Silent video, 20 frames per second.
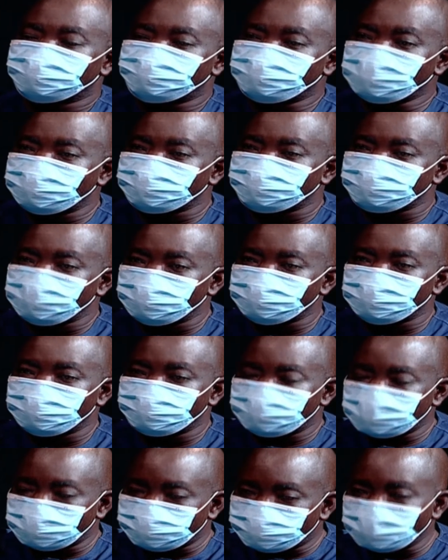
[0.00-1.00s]
My,
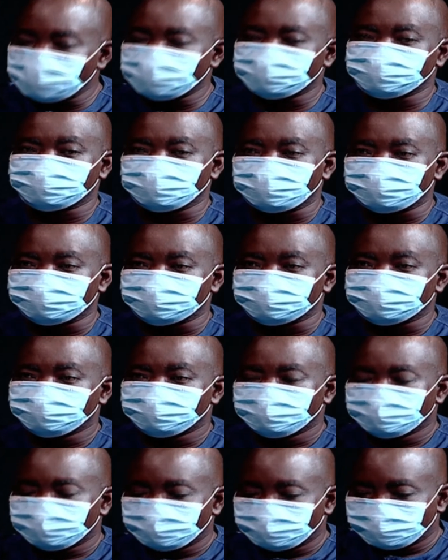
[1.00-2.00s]
my, my point is mm. that
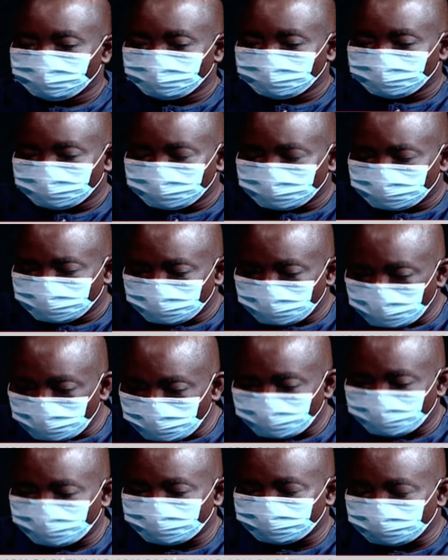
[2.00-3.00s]

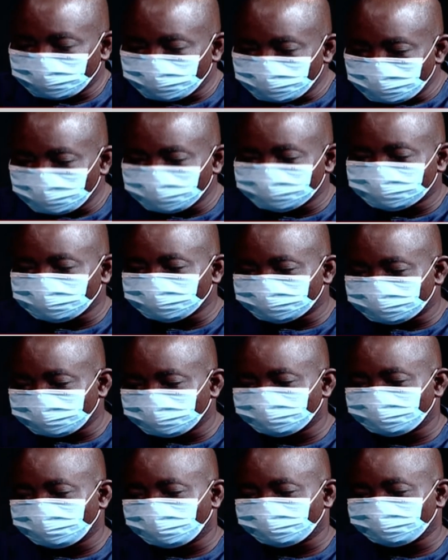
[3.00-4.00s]
if the minister
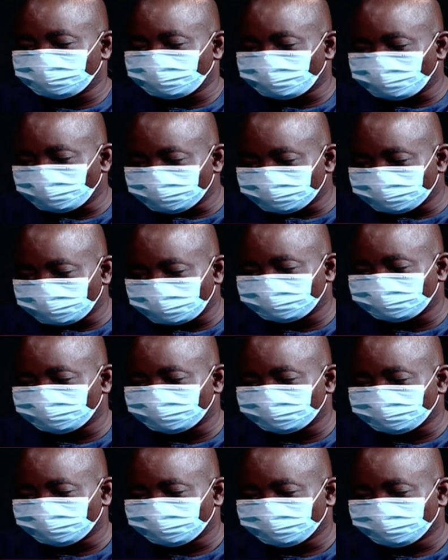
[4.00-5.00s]
says that the
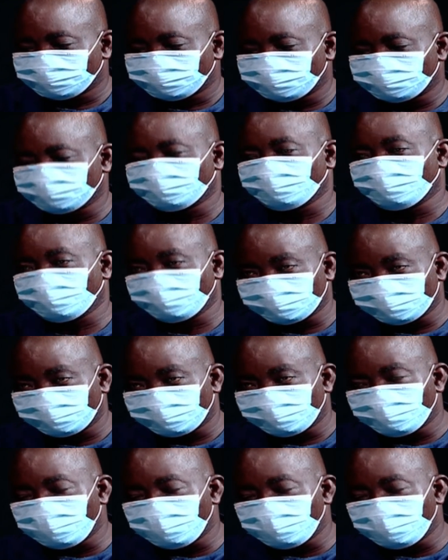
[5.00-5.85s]
contract was fraud.